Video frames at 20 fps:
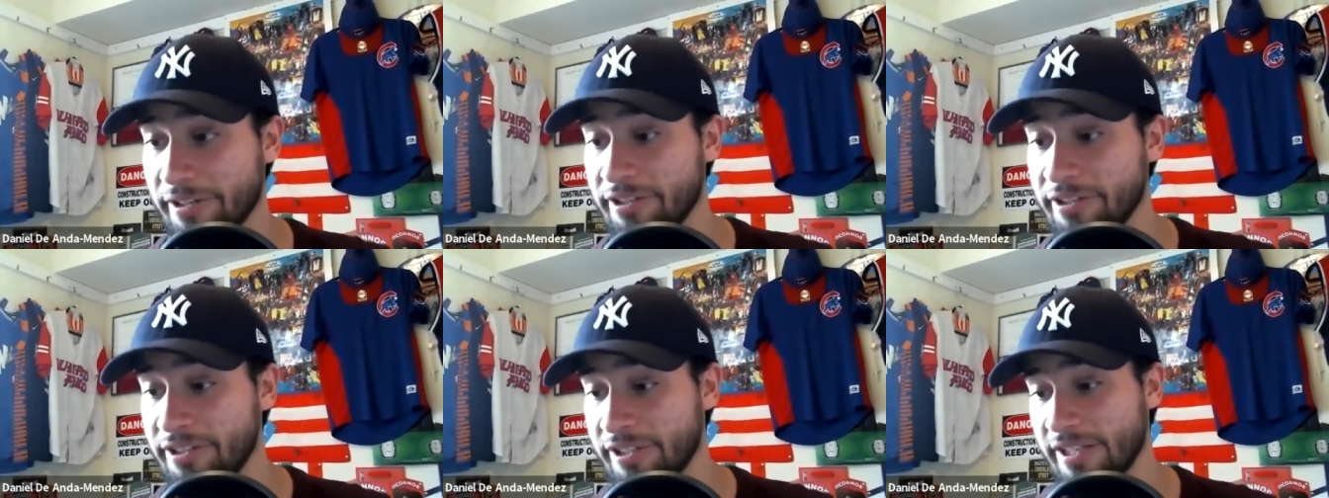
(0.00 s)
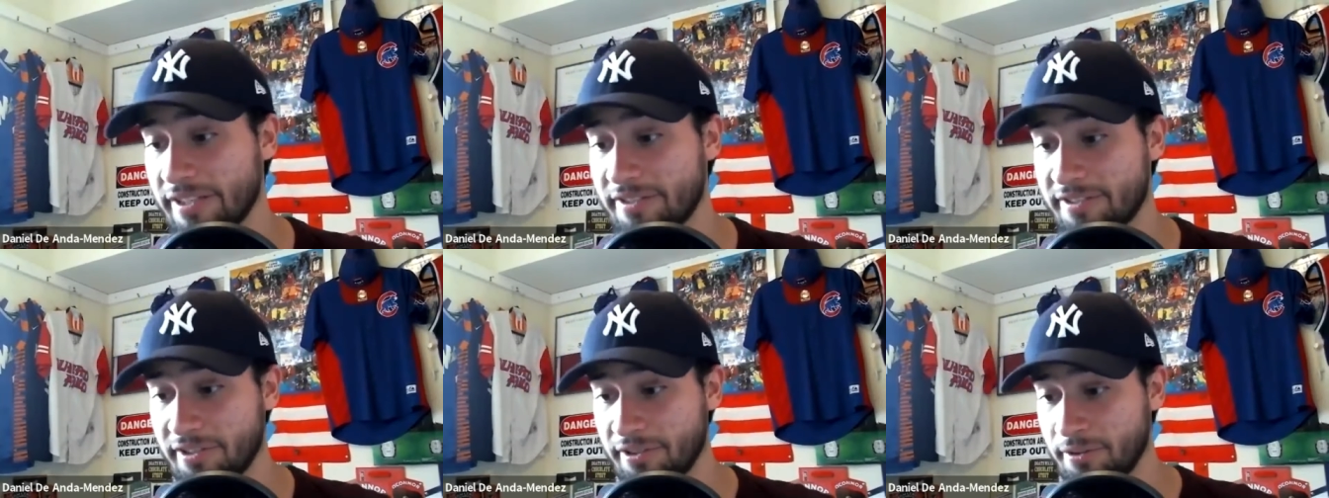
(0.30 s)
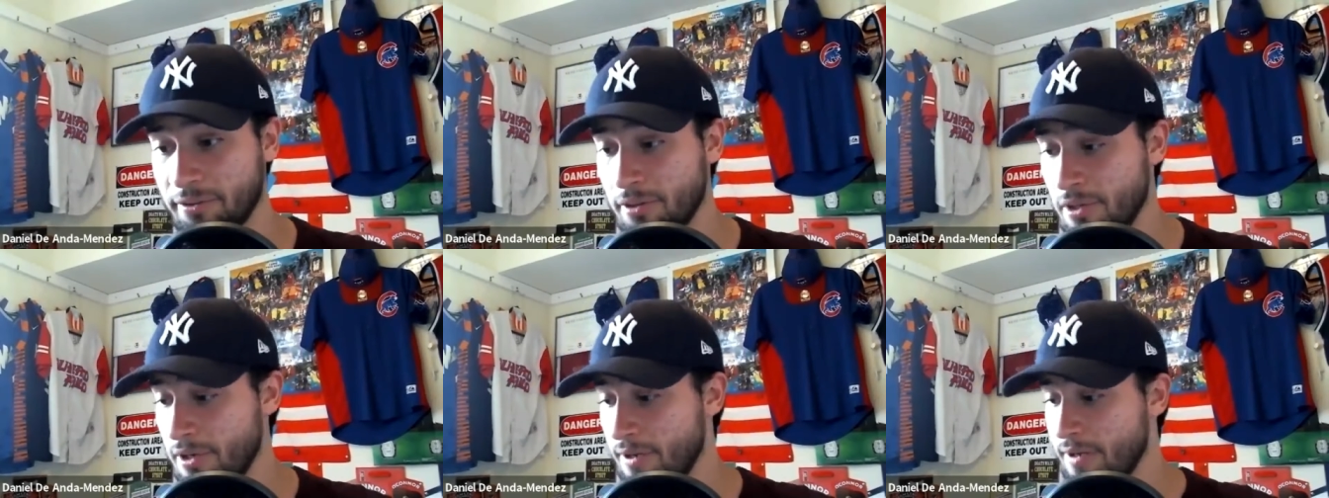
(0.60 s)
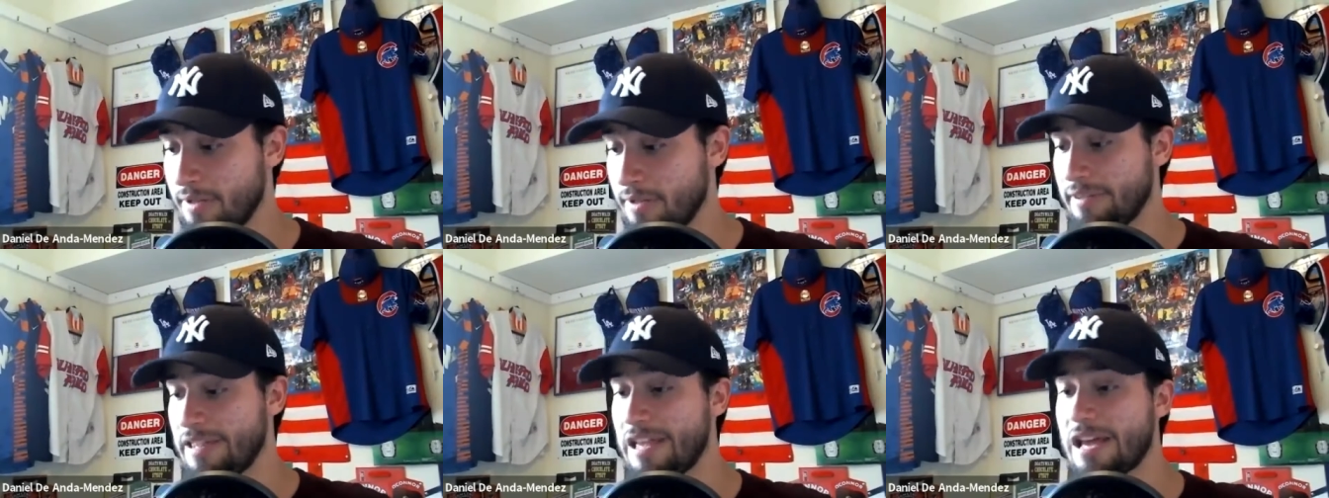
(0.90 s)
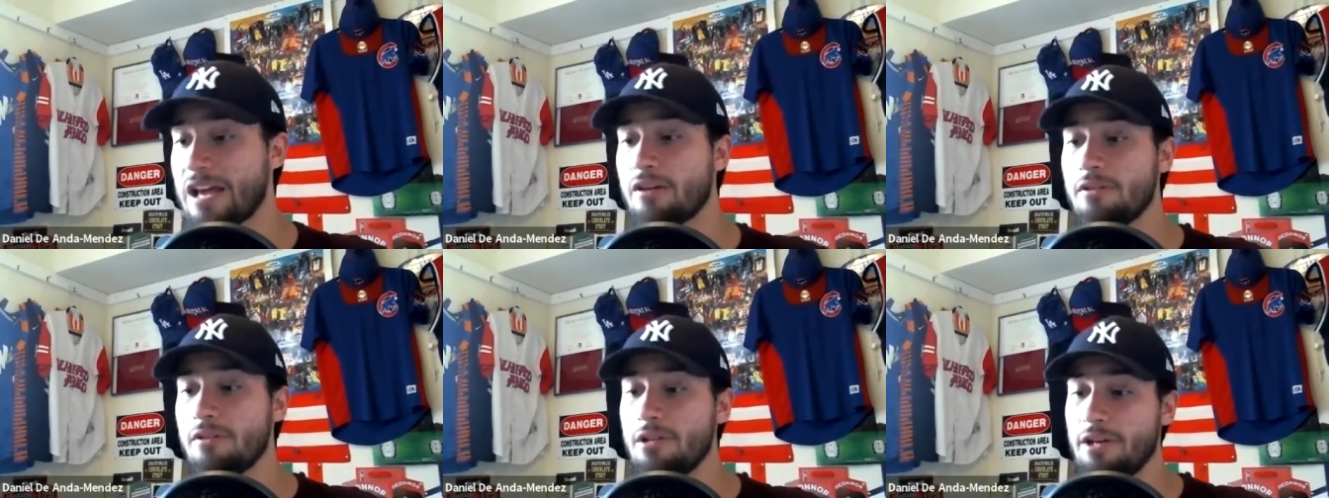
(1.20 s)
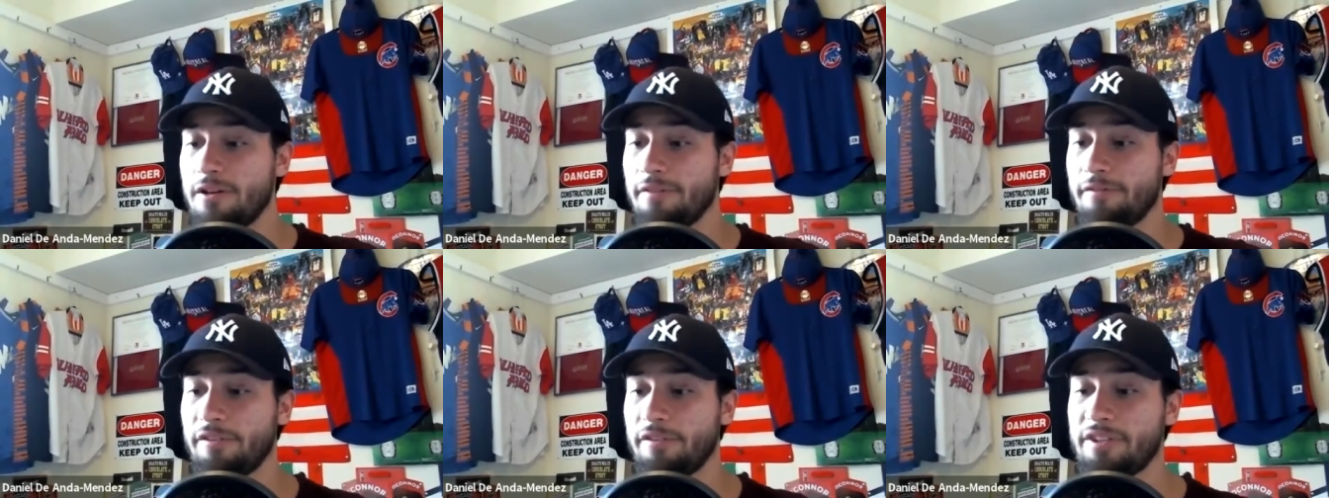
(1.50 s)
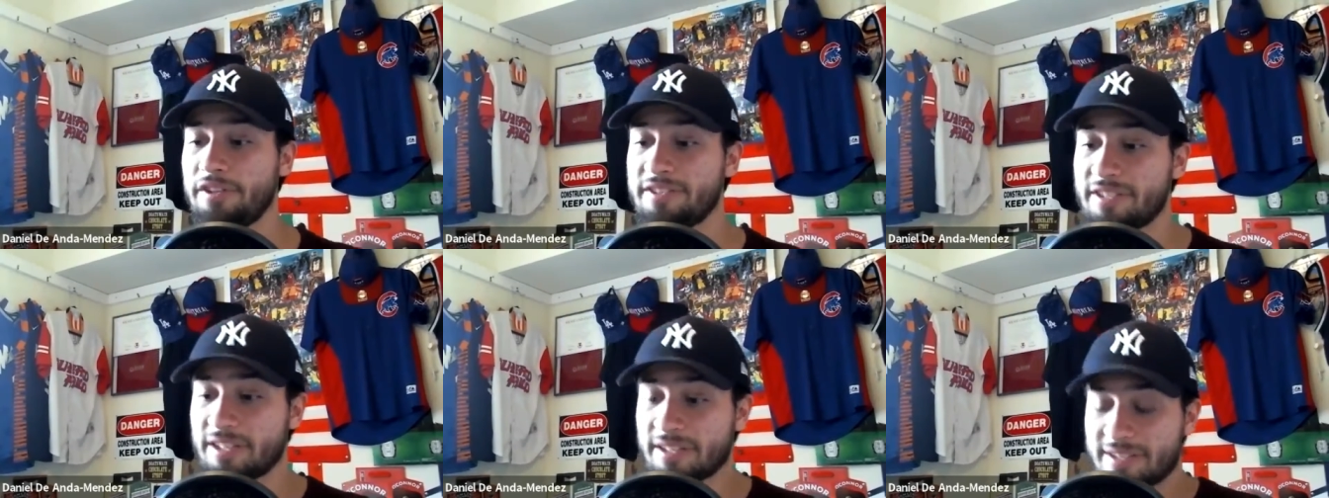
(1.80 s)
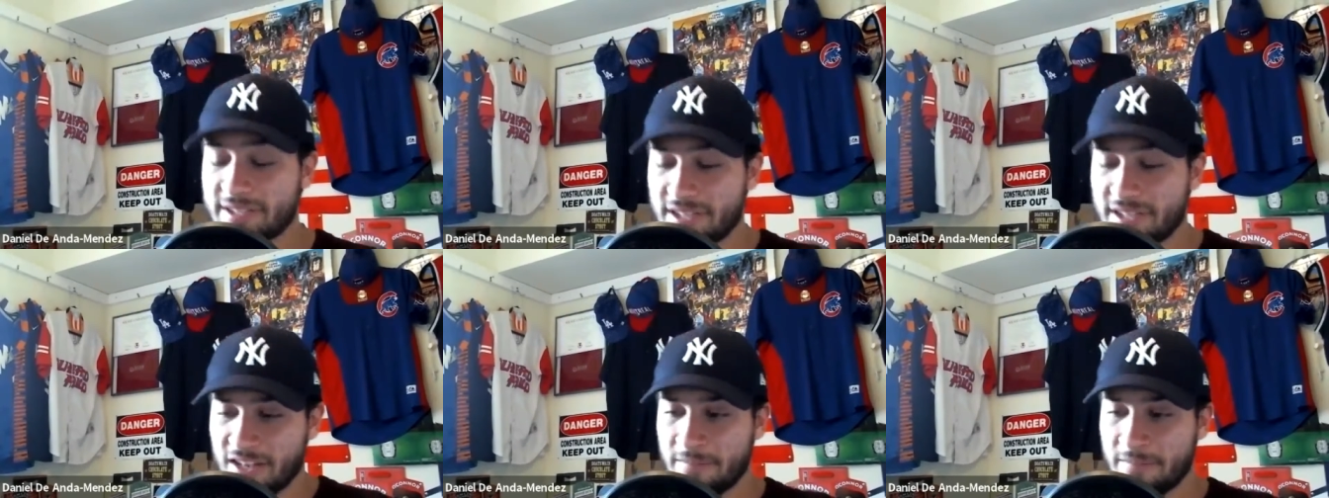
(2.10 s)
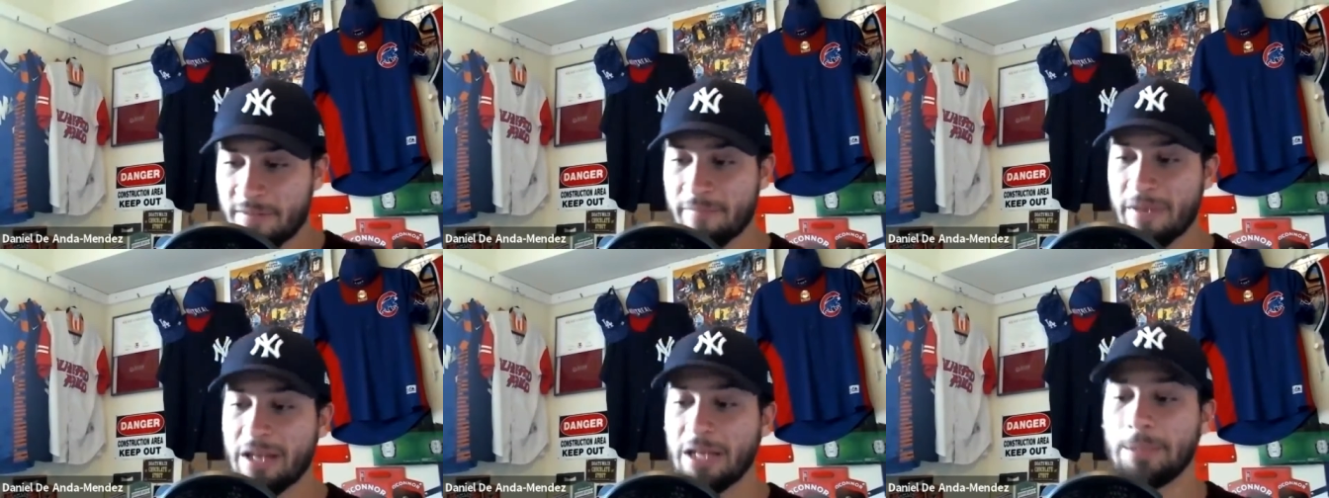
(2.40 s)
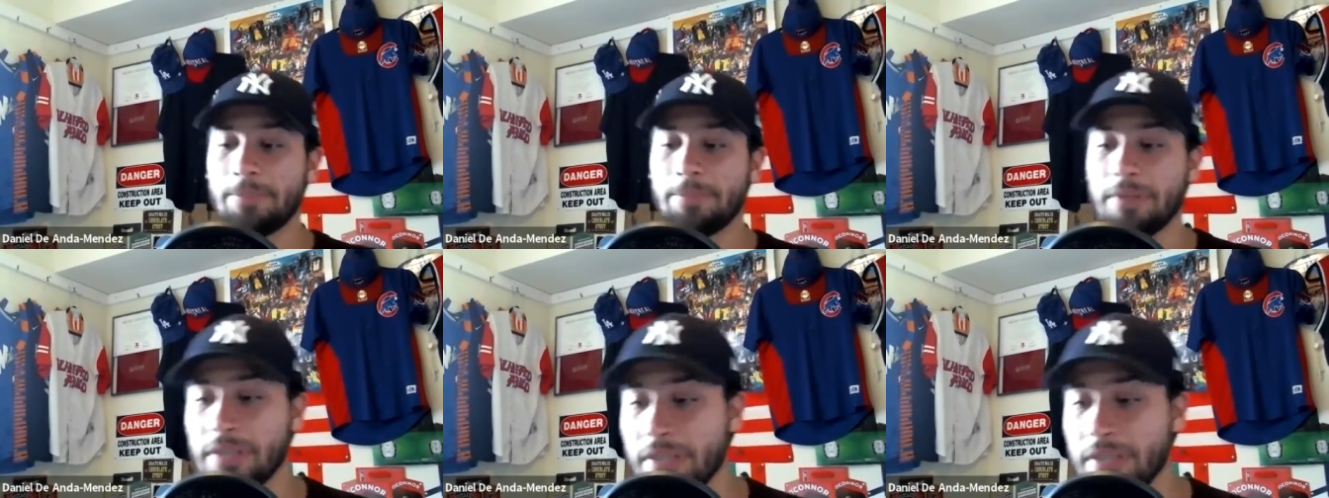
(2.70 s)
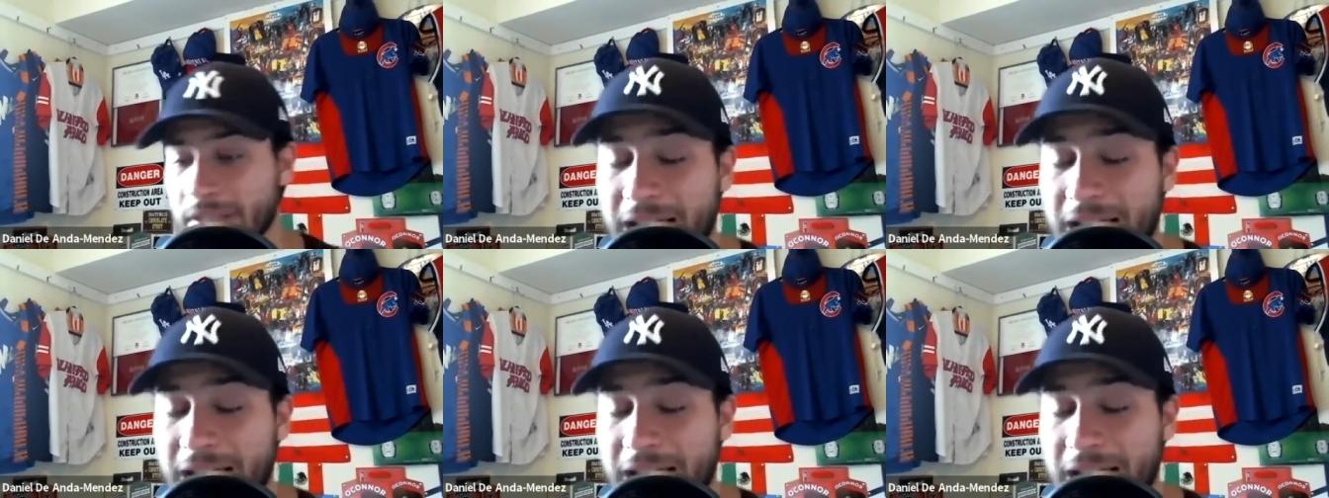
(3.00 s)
how they're gonna get to you now. For the sixth team, in my opinion,